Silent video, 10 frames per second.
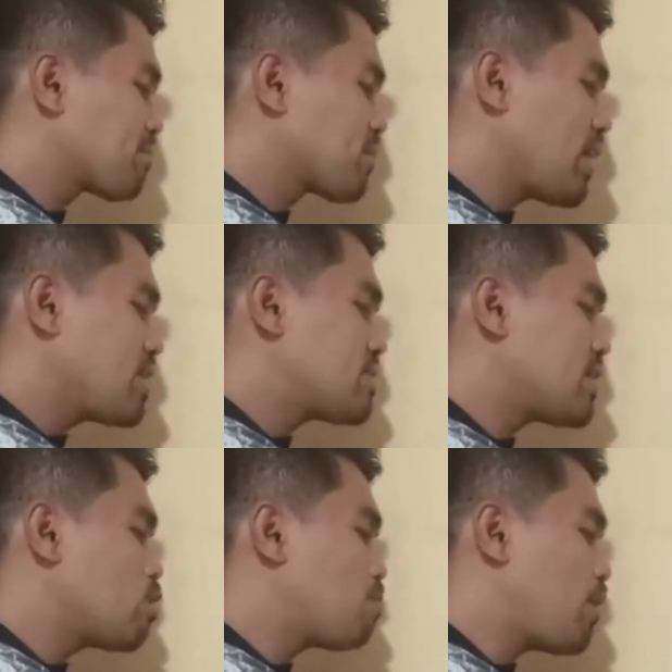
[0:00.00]
is
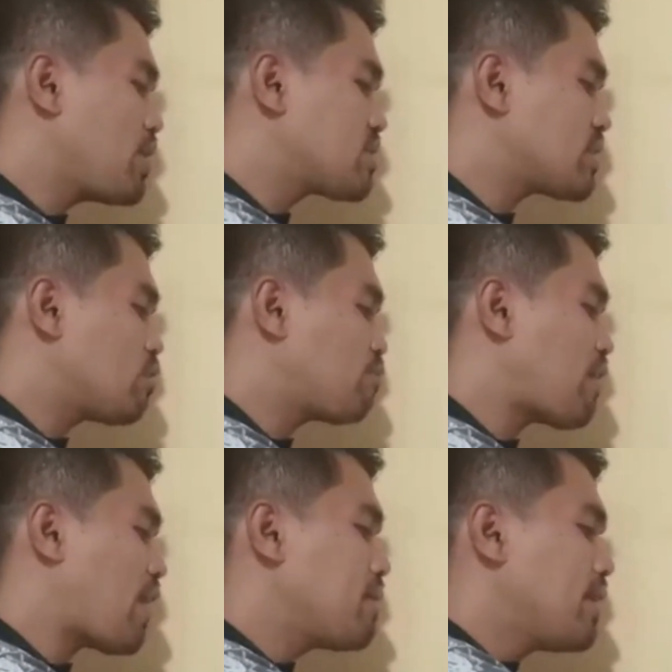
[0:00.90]

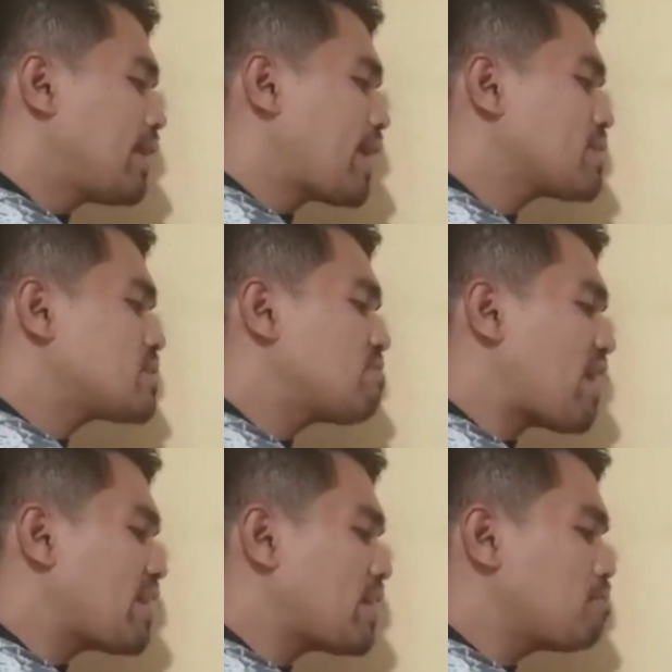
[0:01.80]
0.05, that is
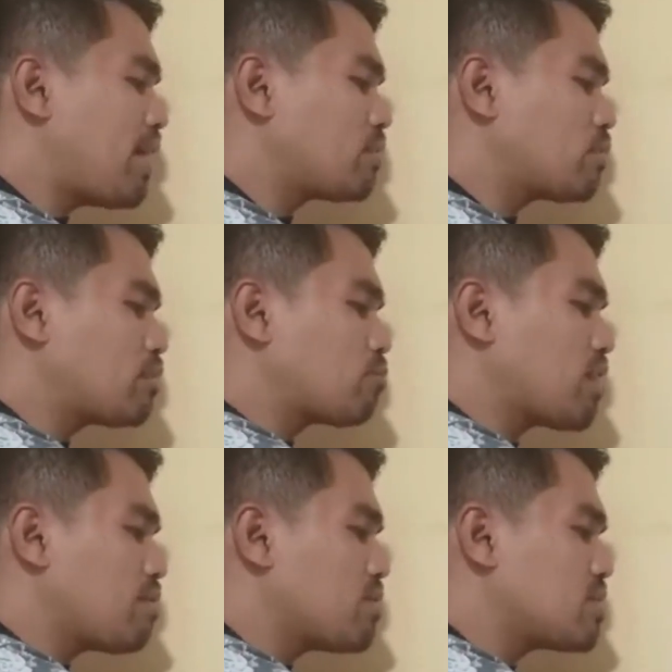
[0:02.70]
divided by 2, that will
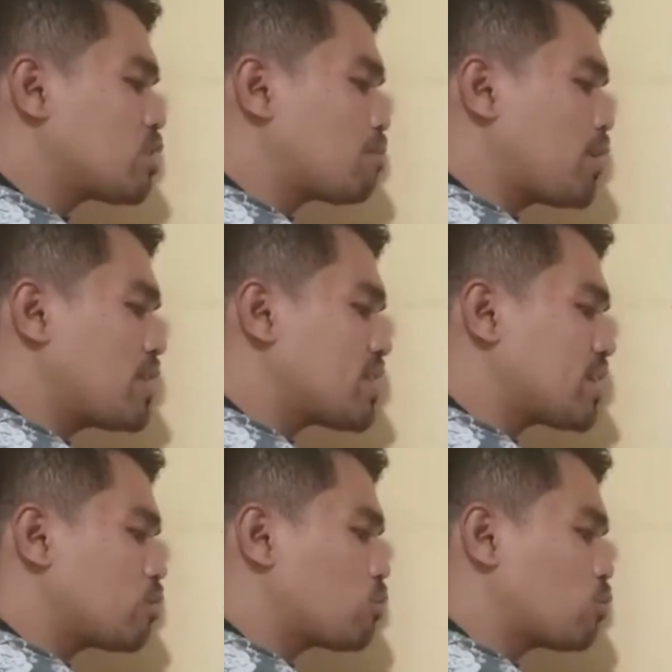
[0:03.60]
give you
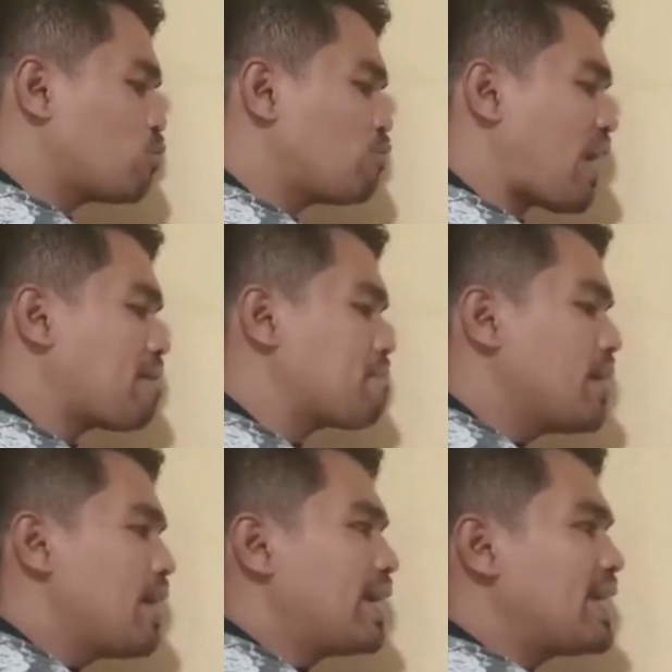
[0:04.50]
0.025.
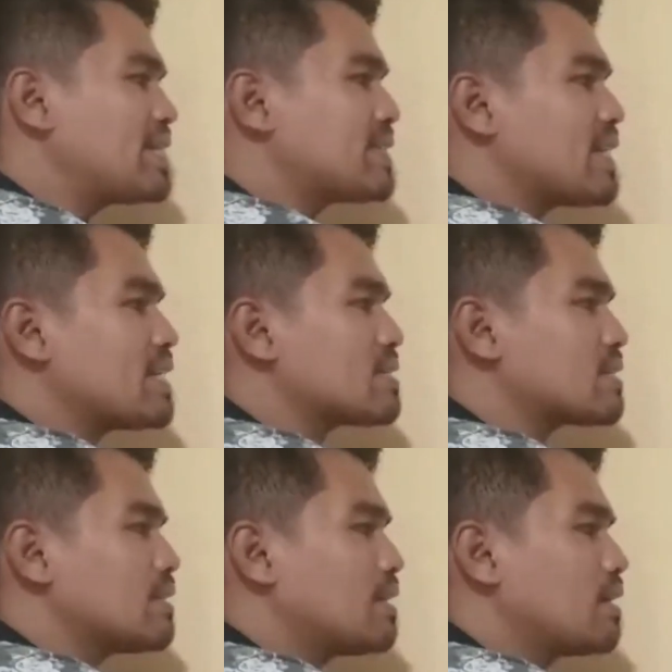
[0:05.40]
This
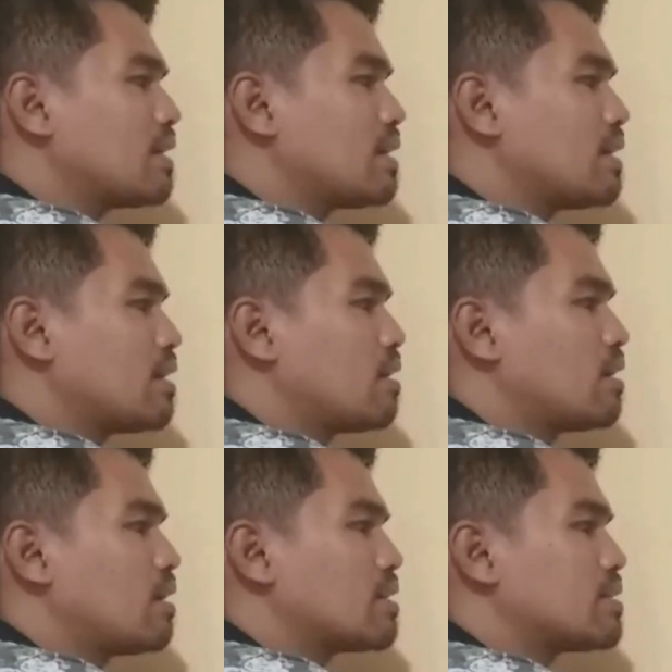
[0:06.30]
is
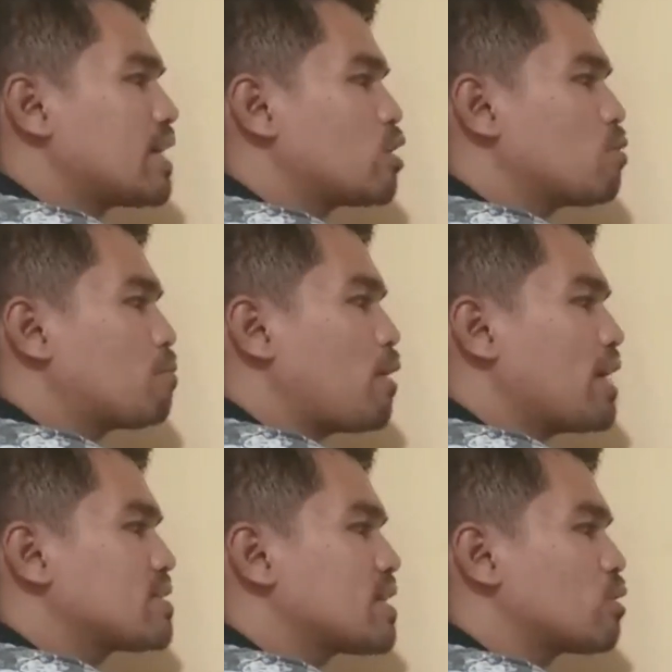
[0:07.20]

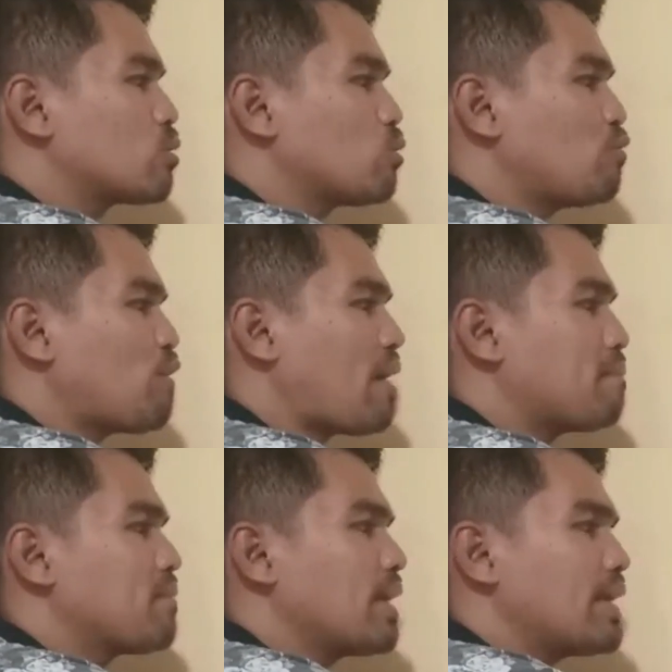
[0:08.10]
0.025.
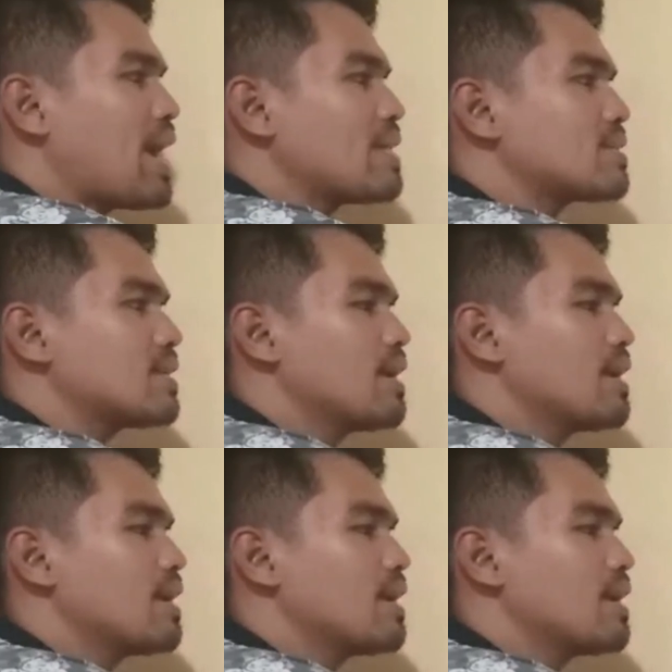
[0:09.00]
That's